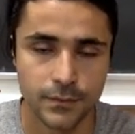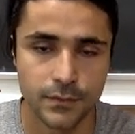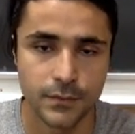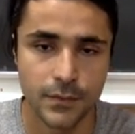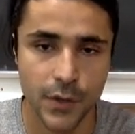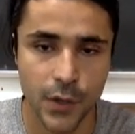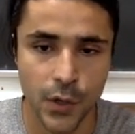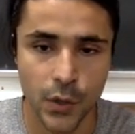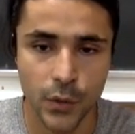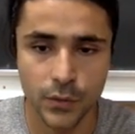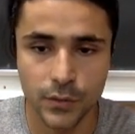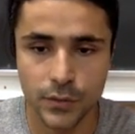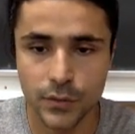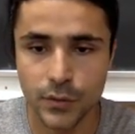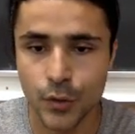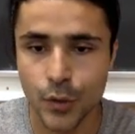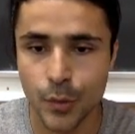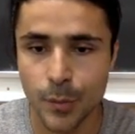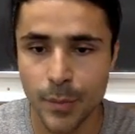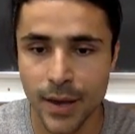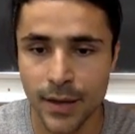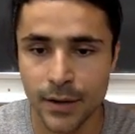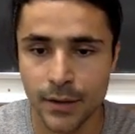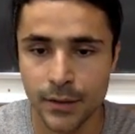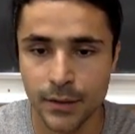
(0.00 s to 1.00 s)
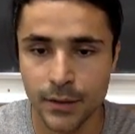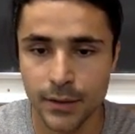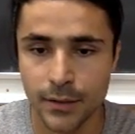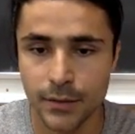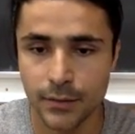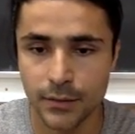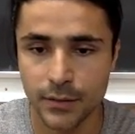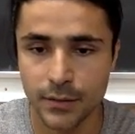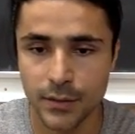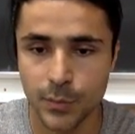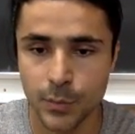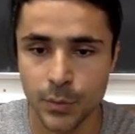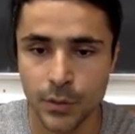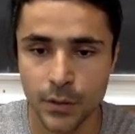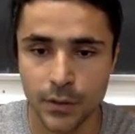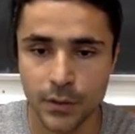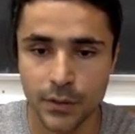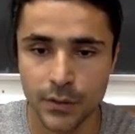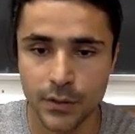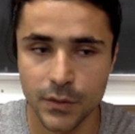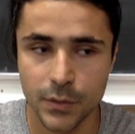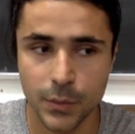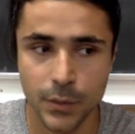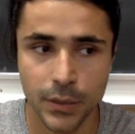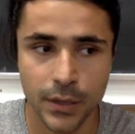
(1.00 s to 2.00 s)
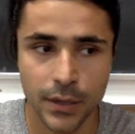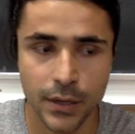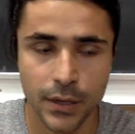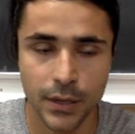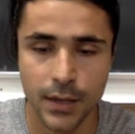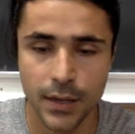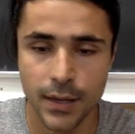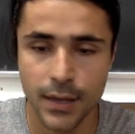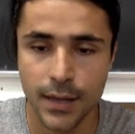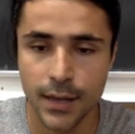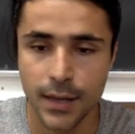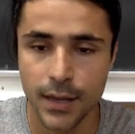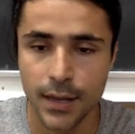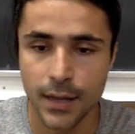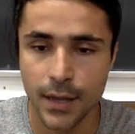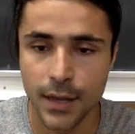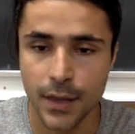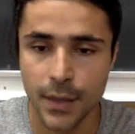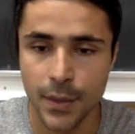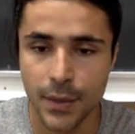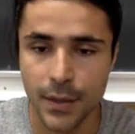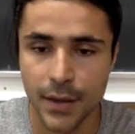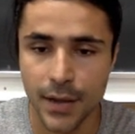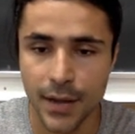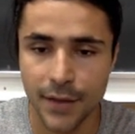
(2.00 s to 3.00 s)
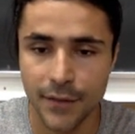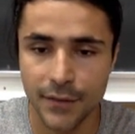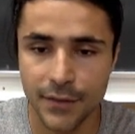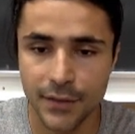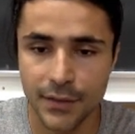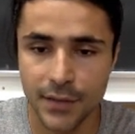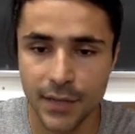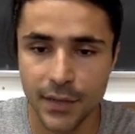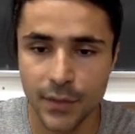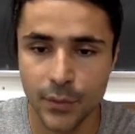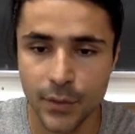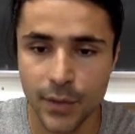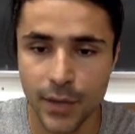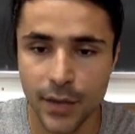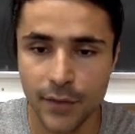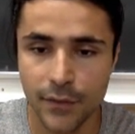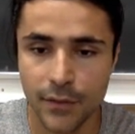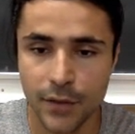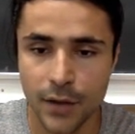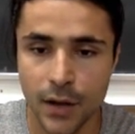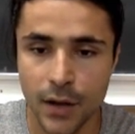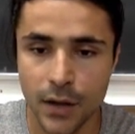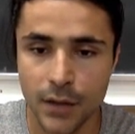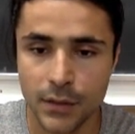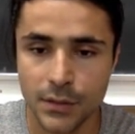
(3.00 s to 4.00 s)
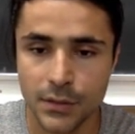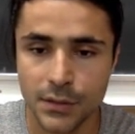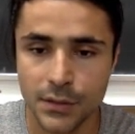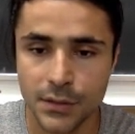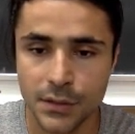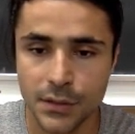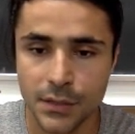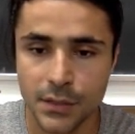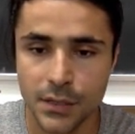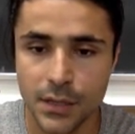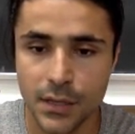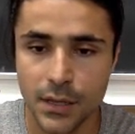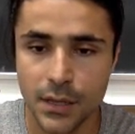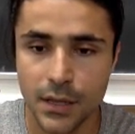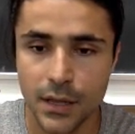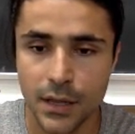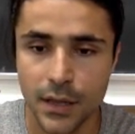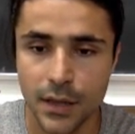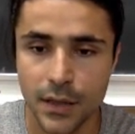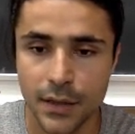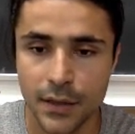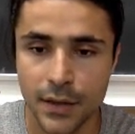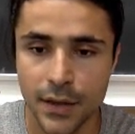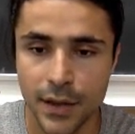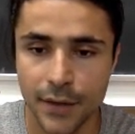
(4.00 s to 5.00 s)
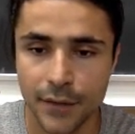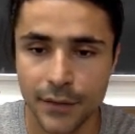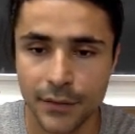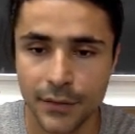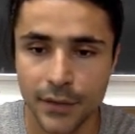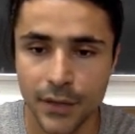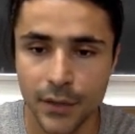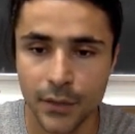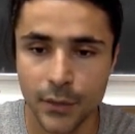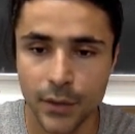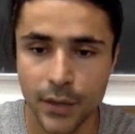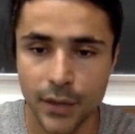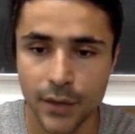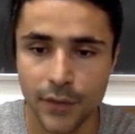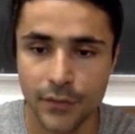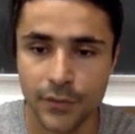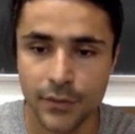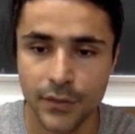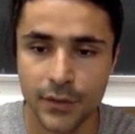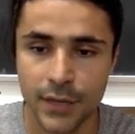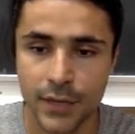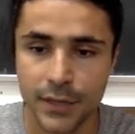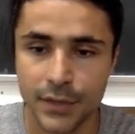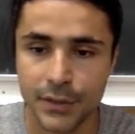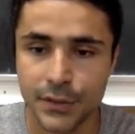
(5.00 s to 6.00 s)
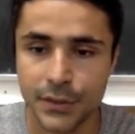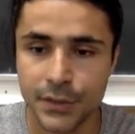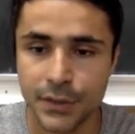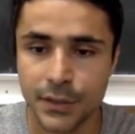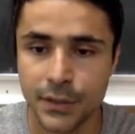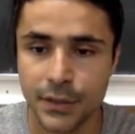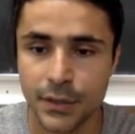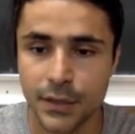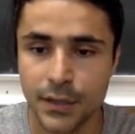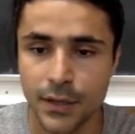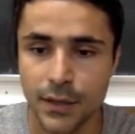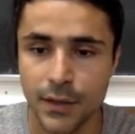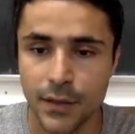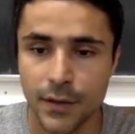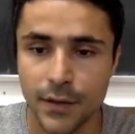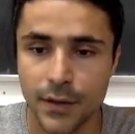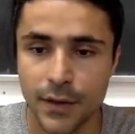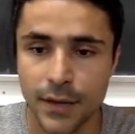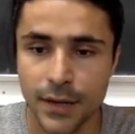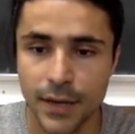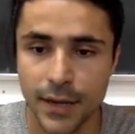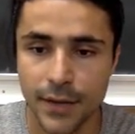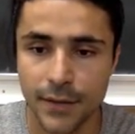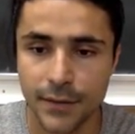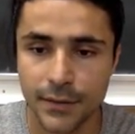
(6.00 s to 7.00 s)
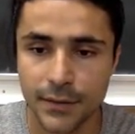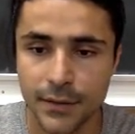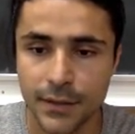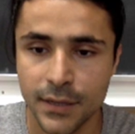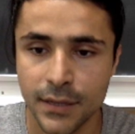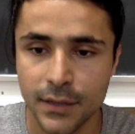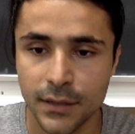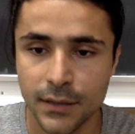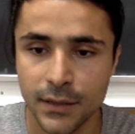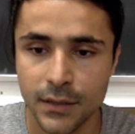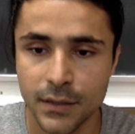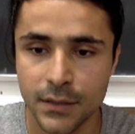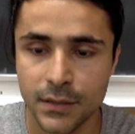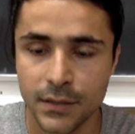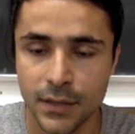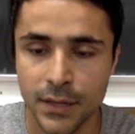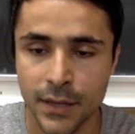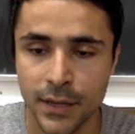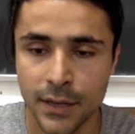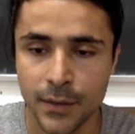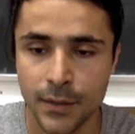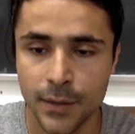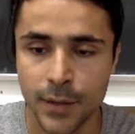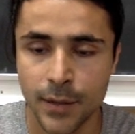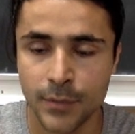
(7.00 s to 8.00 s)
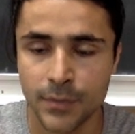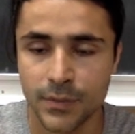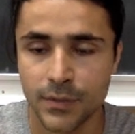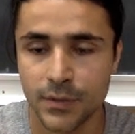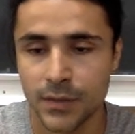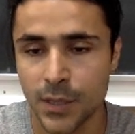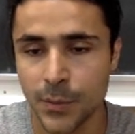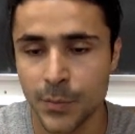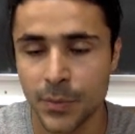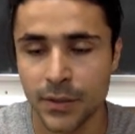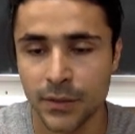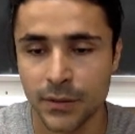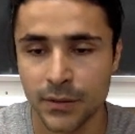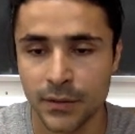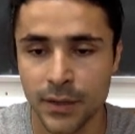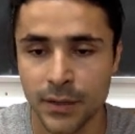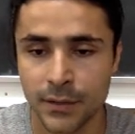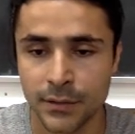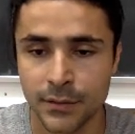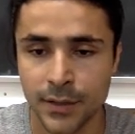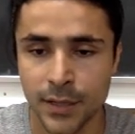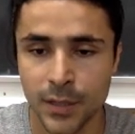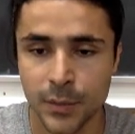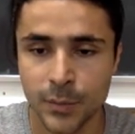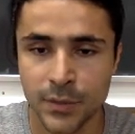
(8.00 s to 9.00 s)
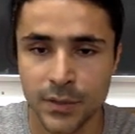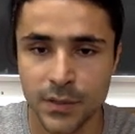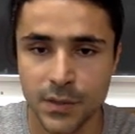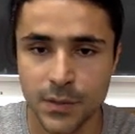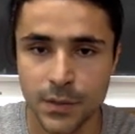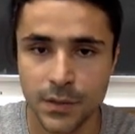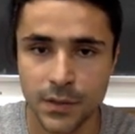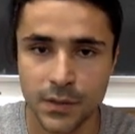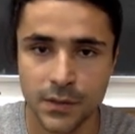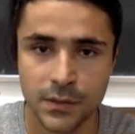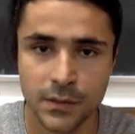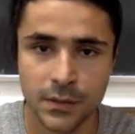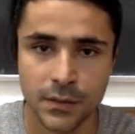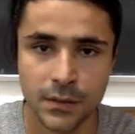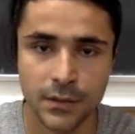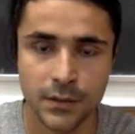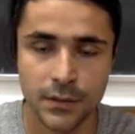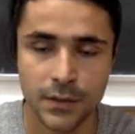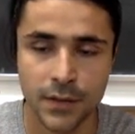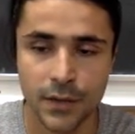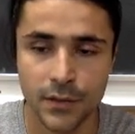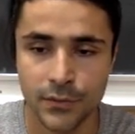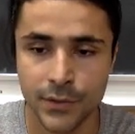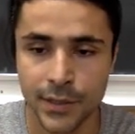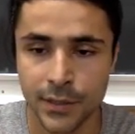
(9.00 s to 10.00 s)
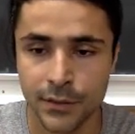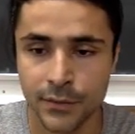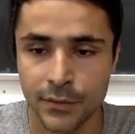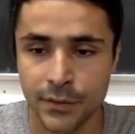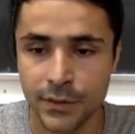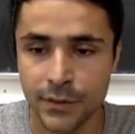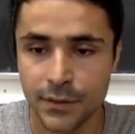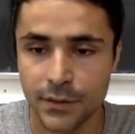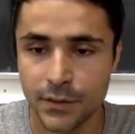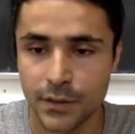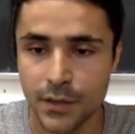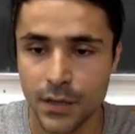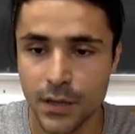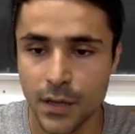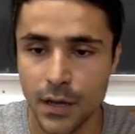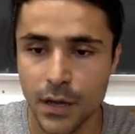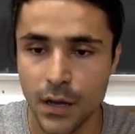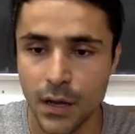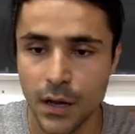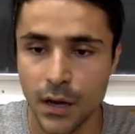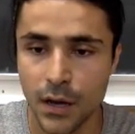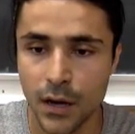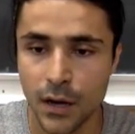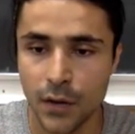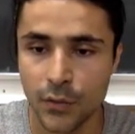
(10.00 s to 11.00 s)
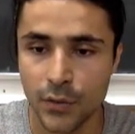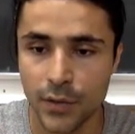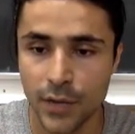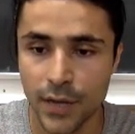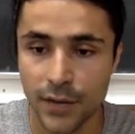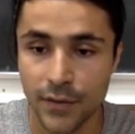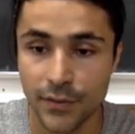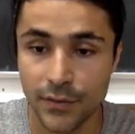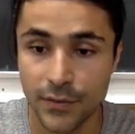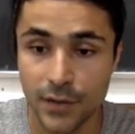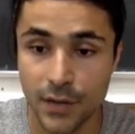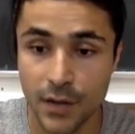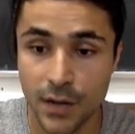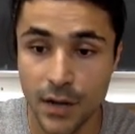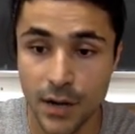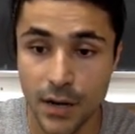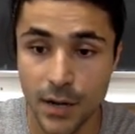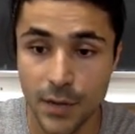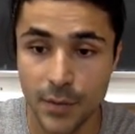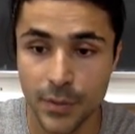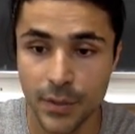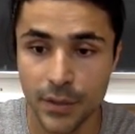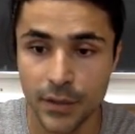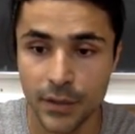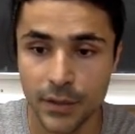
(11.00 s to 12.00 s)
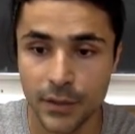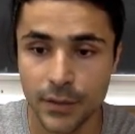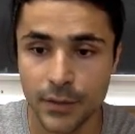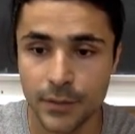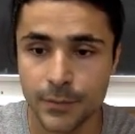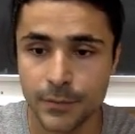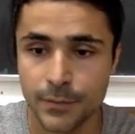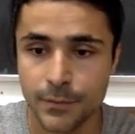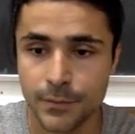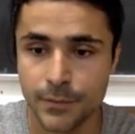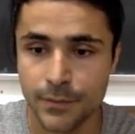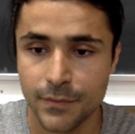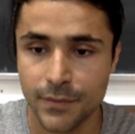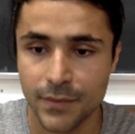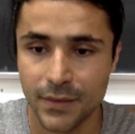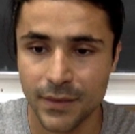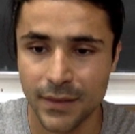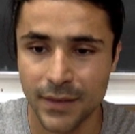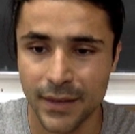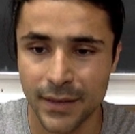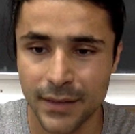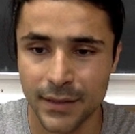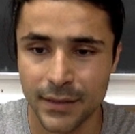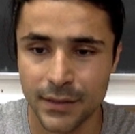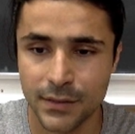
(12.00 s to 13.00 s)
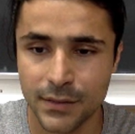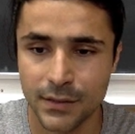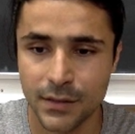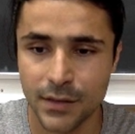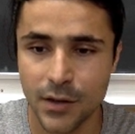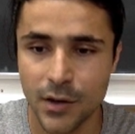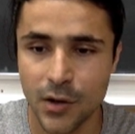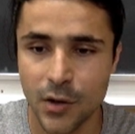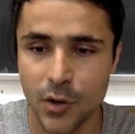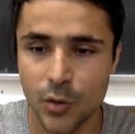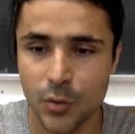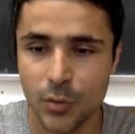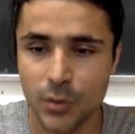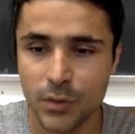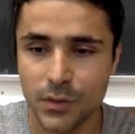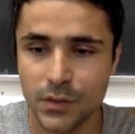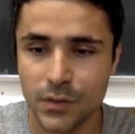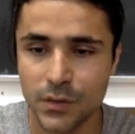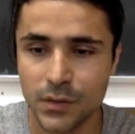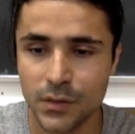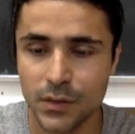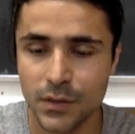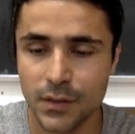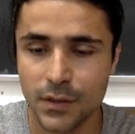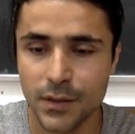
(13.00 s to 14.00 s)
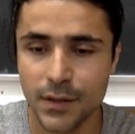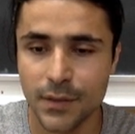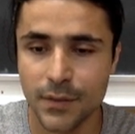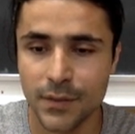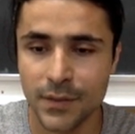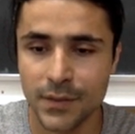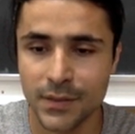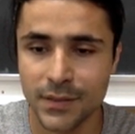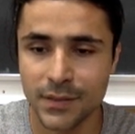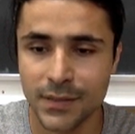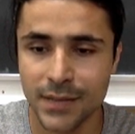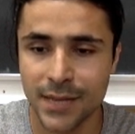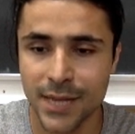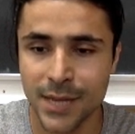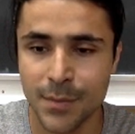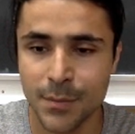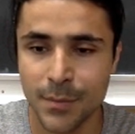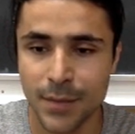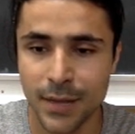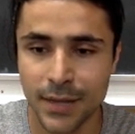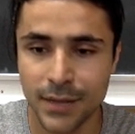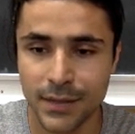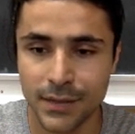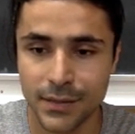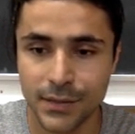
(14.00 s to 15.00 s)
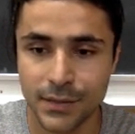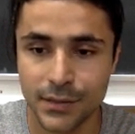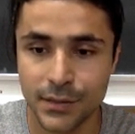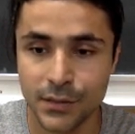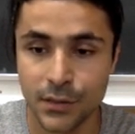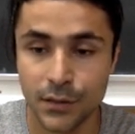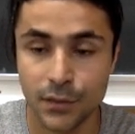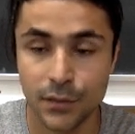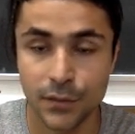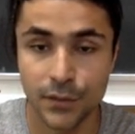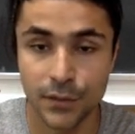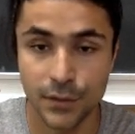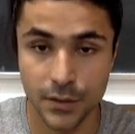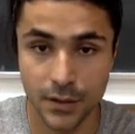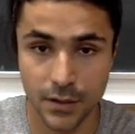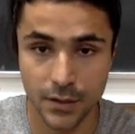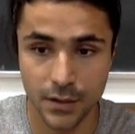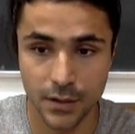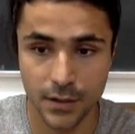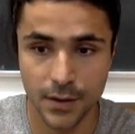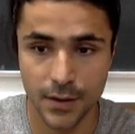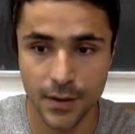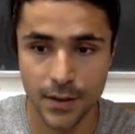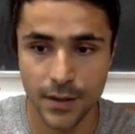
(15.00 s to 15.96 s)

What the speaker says: known to humanity, let's put it this way. And then after that we have oxygen, and then after that we have nitrogen, and after that, let's say, I'm skipping the other elements because they're not relevant, we have carbon that is almost the same as sulfur,